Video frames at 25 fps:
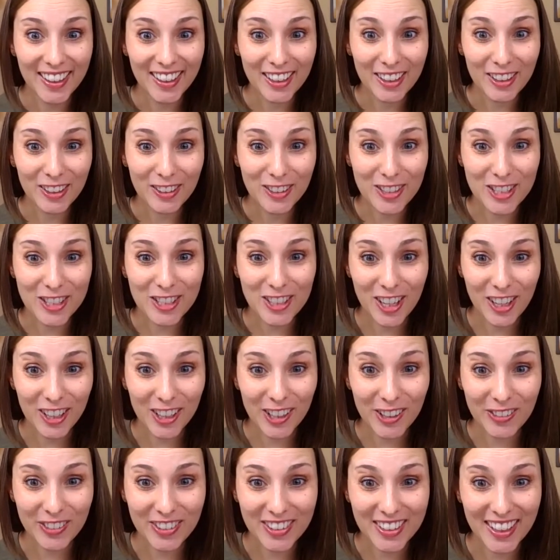You just thought
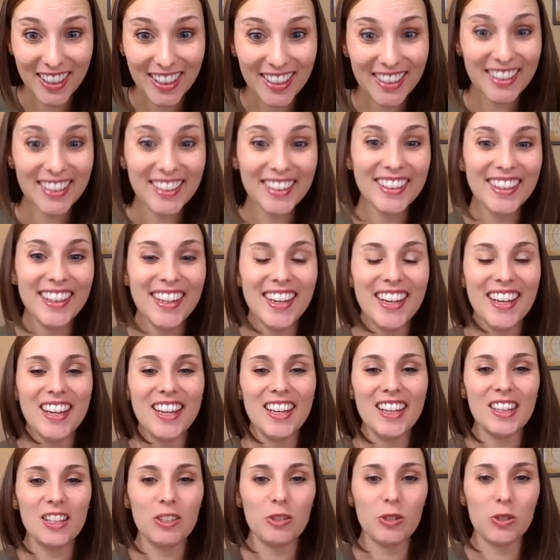you were done.
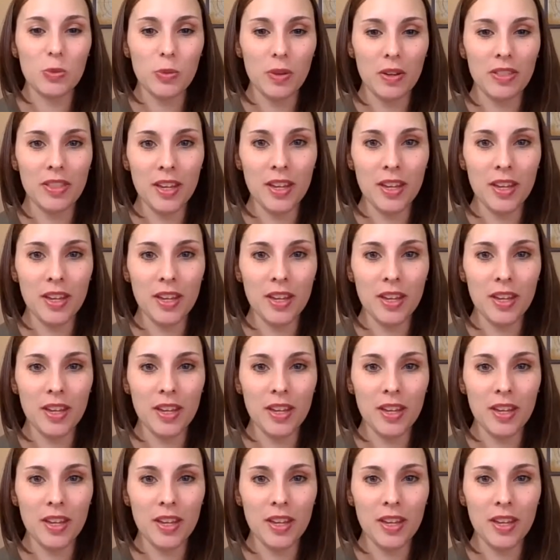There was one